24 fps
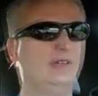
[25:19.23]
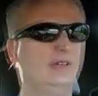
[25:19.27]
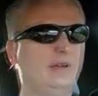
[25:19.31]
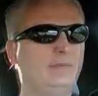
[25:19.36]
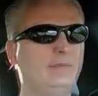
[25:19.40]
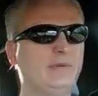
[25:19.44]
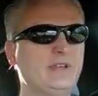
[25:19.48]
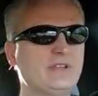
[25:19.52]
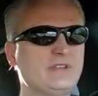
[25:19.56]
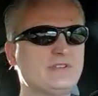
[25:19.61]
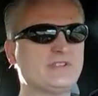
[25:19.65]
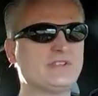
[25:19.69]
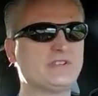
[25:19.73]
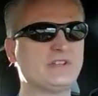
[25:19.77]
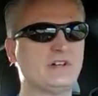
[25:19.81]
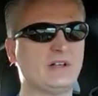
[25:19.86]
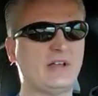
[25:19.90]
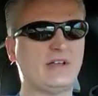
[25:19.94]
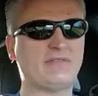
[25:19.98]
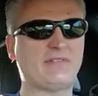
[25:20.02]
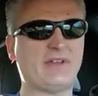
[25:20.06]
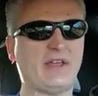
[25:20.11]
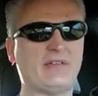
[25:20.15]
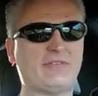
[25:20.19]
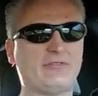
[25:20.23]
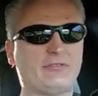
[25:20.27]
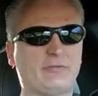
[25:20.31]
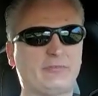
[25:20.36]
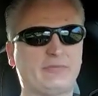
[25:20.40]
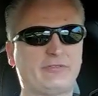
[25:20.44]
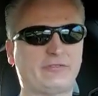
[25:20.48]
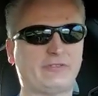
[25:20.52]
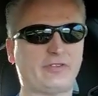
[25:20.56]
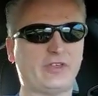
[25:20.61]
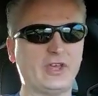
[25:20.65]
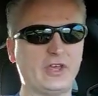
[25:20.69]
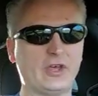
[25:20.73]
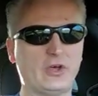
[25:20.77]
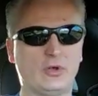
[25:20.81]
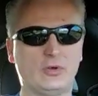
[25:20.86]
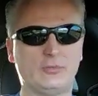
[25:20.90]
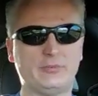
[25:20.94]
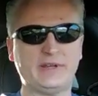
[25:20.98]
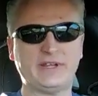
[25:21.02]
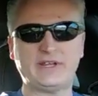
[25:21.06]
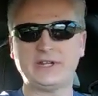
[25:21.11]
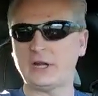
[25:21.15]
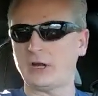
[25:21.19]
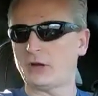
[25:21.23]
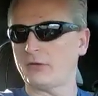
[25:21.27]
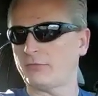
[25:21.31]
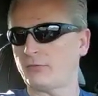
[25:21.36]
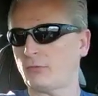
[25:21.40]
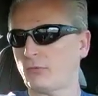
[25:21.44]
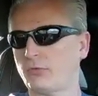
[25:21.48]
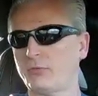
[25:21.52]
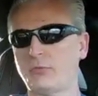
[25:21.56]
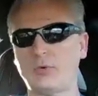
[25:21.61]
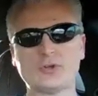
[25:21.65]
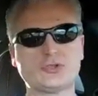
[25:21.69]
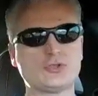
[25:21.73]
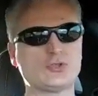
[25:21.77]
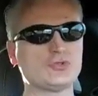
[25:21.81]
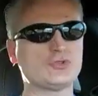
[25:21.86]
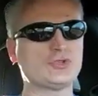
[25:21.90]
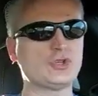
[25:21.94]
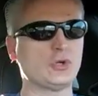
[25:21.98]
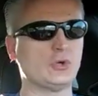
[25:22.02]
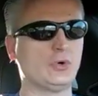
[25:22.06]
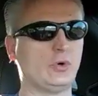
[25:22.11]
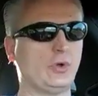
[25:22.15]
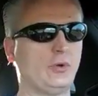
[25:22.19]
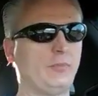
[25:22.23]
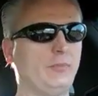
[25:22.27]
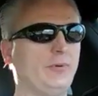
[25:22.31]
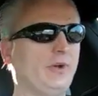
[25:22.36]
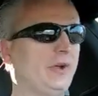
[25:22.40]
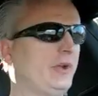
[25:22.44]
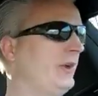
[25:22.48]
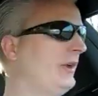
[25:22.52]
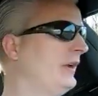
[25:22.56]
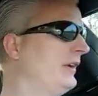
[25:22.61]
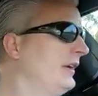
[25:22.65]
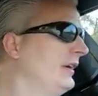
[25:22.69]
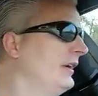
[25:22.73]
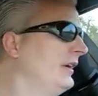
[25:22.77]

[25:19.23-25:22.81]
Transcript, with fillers: I mean, you still have to have some skill and be careful with what you're doing, but